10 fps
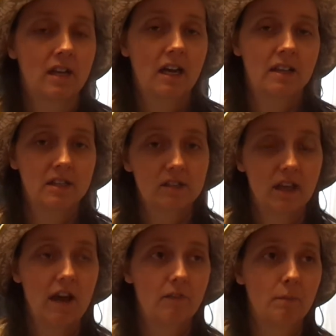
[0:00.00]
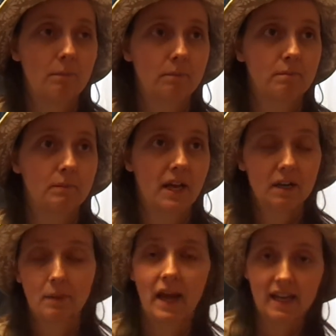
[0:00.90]
unless you have a
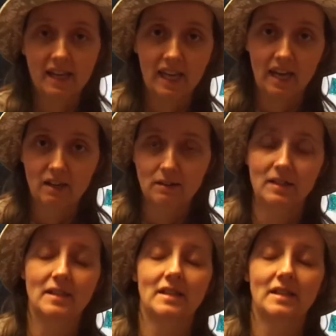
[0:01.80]
better bank account